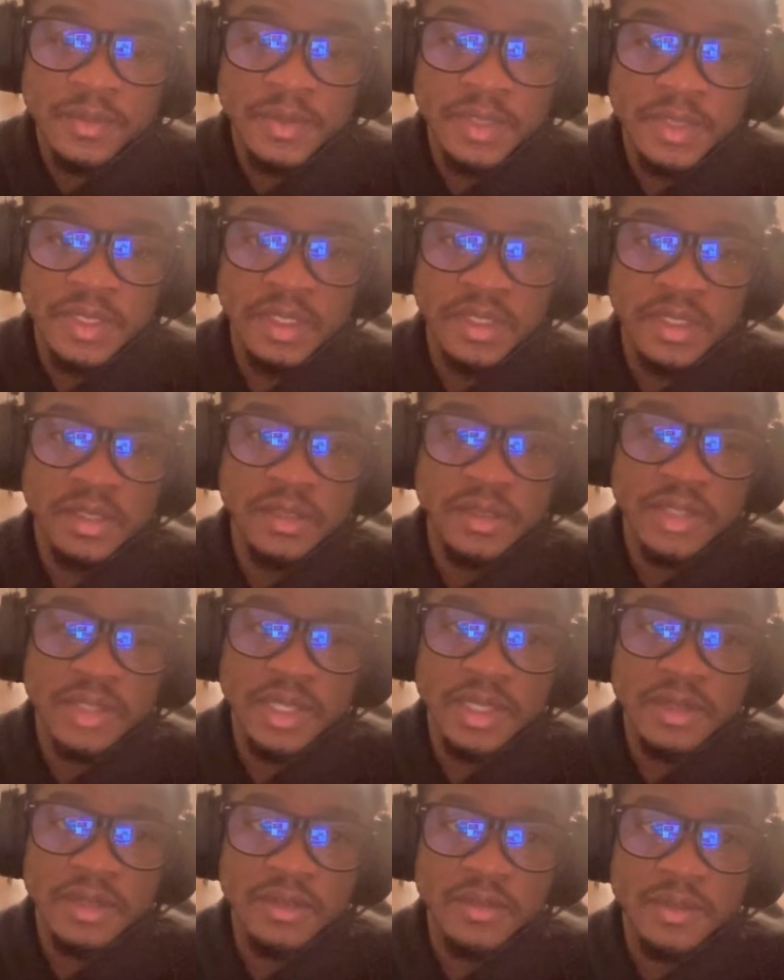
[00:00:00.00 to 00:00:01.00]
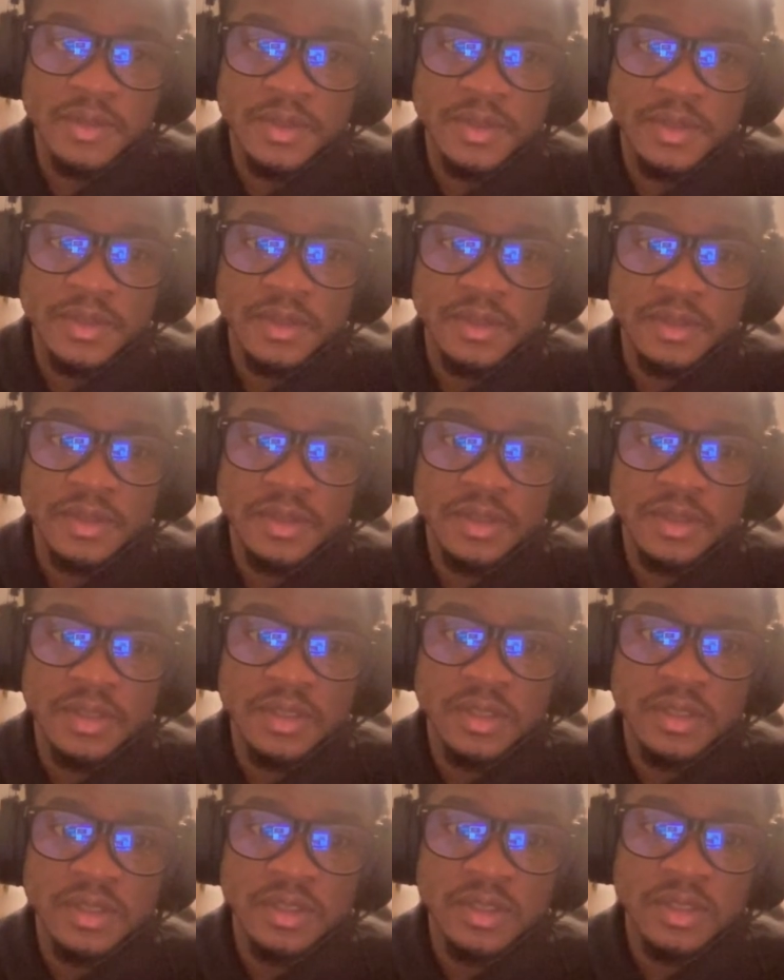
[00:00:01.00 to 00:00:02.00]
Yeah, you're not gonna be here.
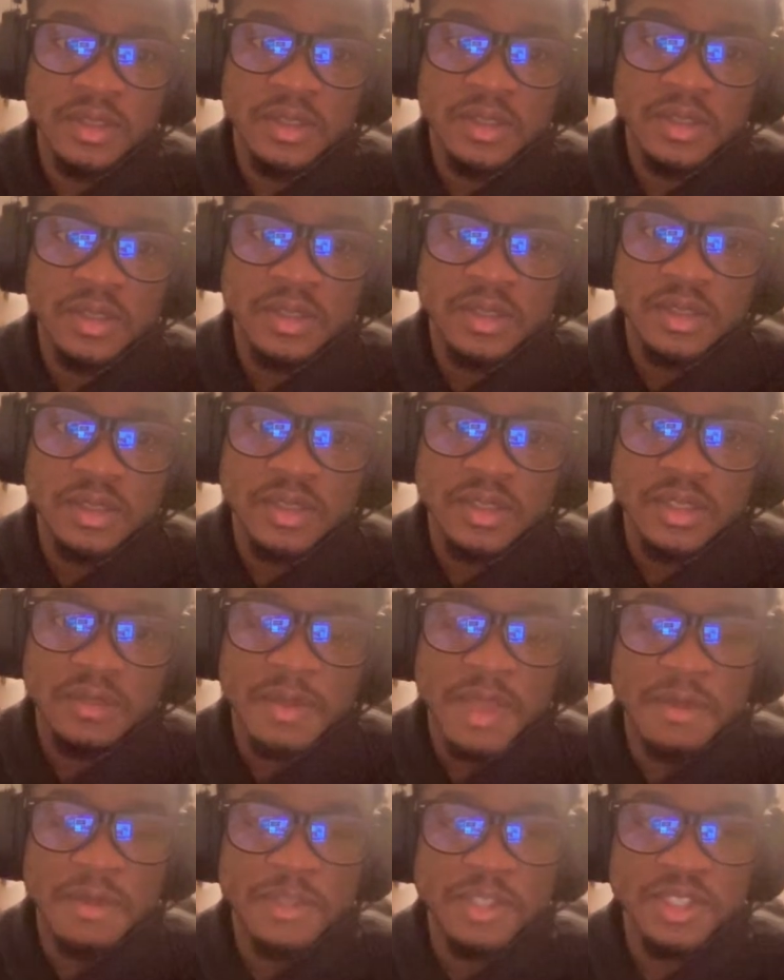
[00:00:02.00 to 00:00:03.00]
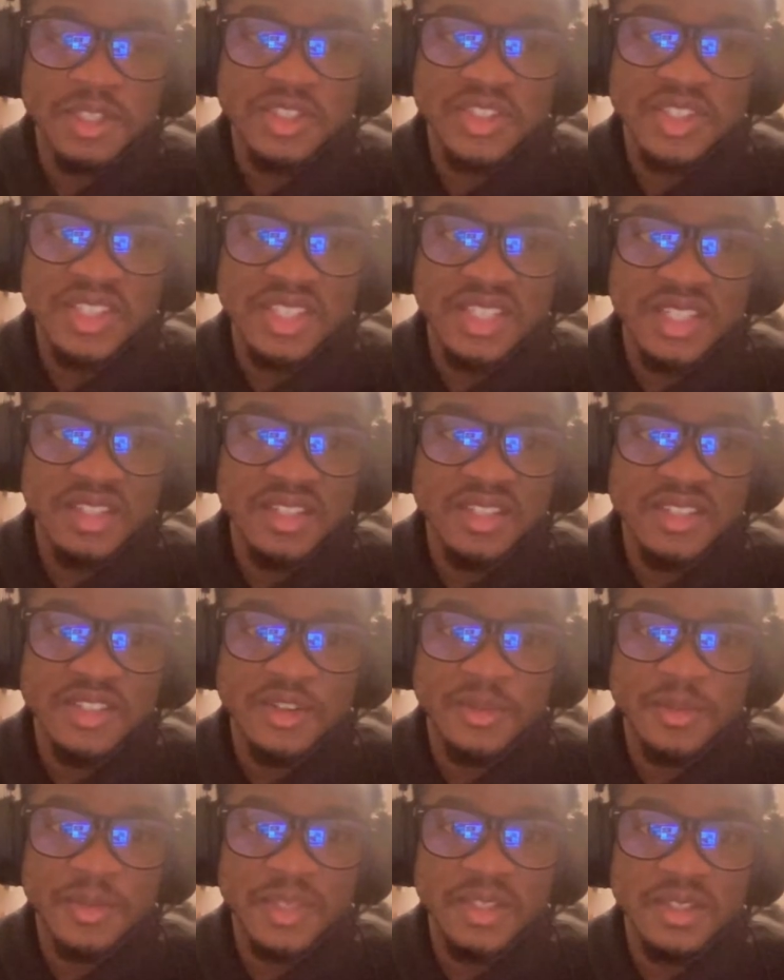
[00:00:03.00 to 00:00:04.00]
Yeah, maybe you could just send us
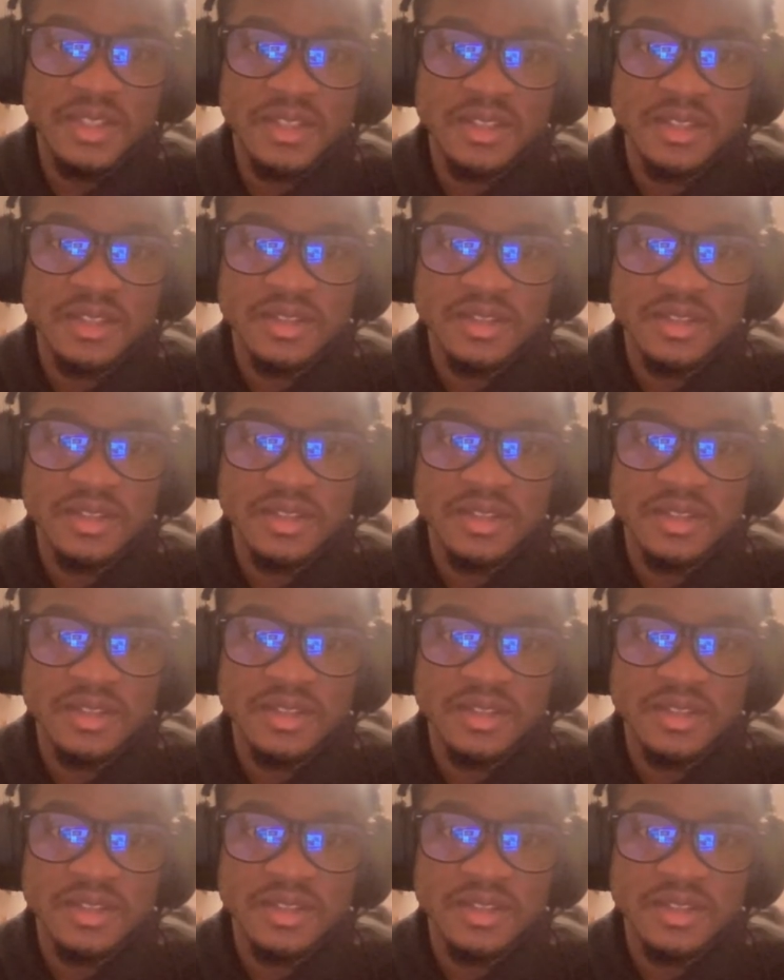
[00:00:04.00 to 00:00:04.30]
your picks.